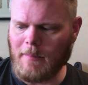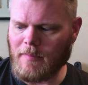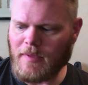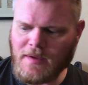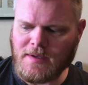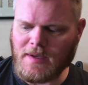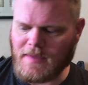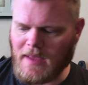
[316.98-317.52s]

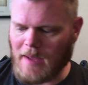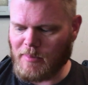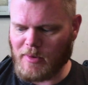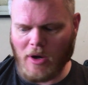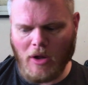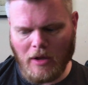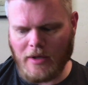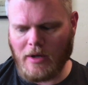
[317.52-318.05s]
Things like that. But
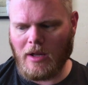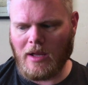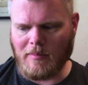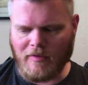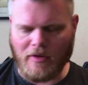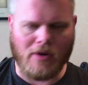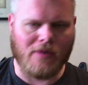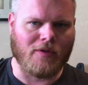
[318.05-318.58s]
all in all, I'm
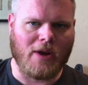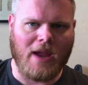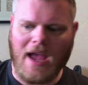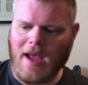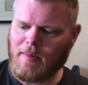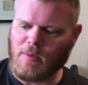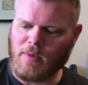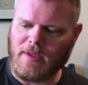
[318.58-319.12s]
very, very
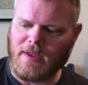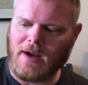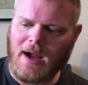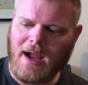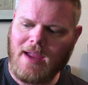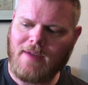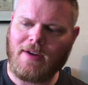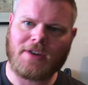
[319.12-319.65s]
happy with it.
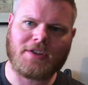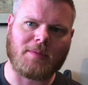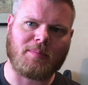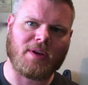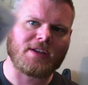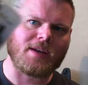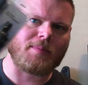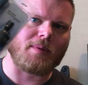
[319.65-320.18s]
I have actually
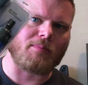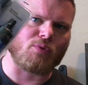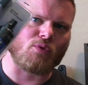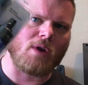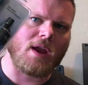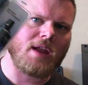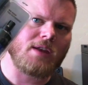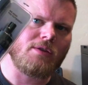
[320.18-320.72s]
picked up a
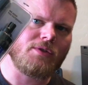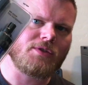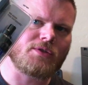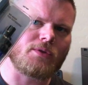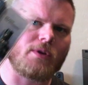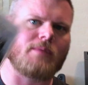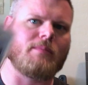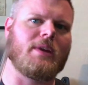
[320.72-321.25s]
brand new
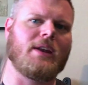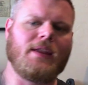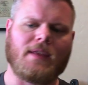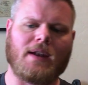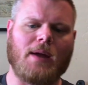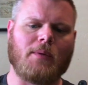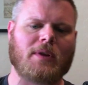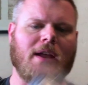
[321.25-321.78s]
Sawyer Mini
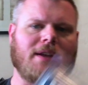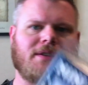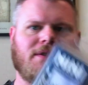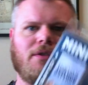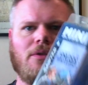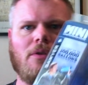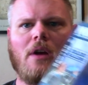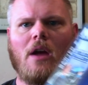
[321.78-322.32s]
that I would like
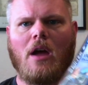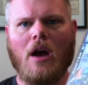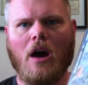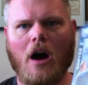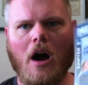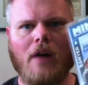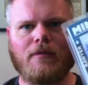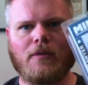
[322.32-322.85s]
to
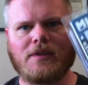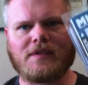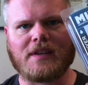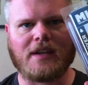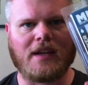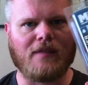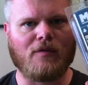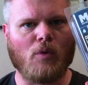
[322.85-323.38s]
offer as a
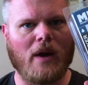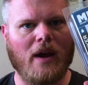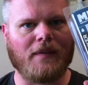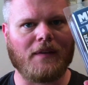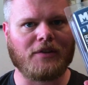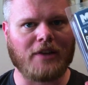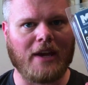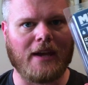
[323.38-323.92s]
giveaway on
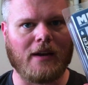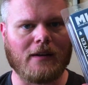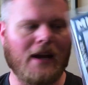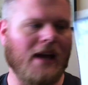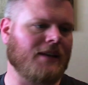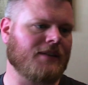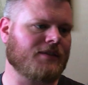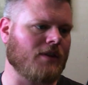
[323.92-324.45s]
the channel,
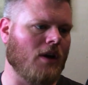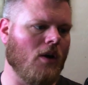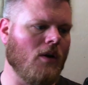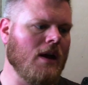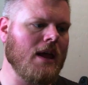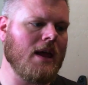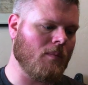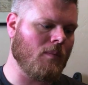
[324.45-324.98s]
guys.
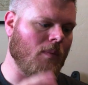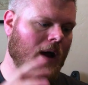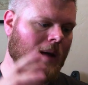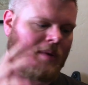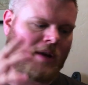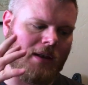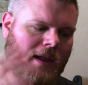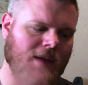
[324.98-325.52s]
So I'm
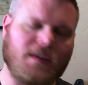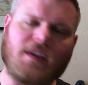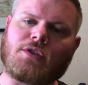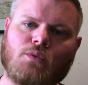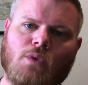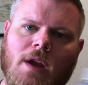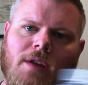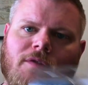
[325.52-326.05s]
going to let this
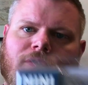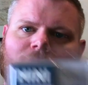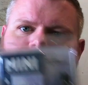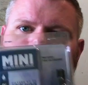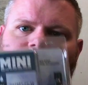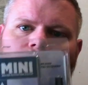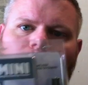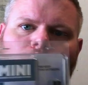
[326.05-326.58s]
run for a
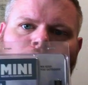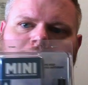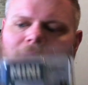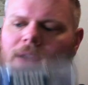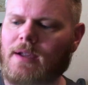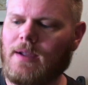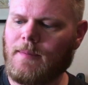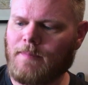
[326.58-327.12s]
full
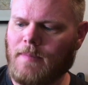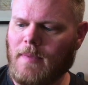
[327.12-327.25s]
week.